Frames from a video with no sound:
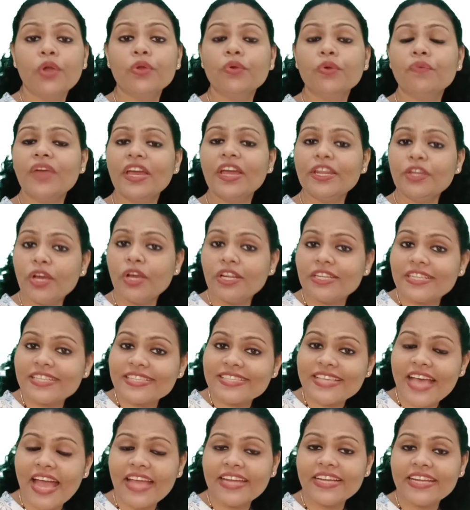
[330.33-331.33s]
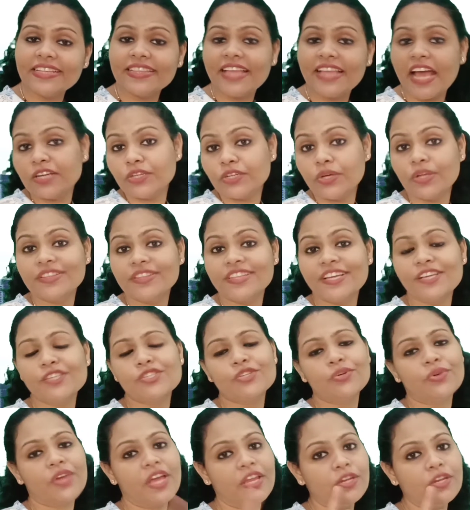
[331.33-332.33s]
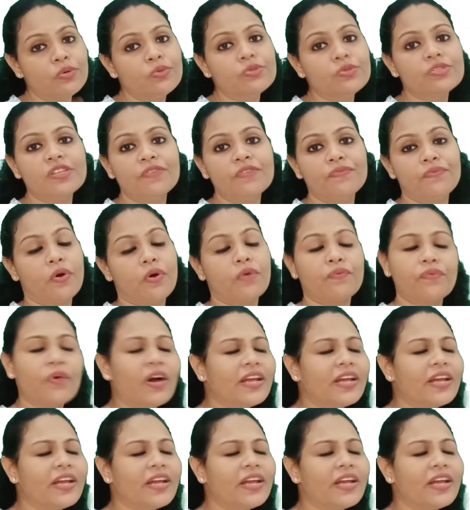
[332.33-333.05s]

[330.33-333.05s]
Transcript: When you are deciding that all things, you can use the for.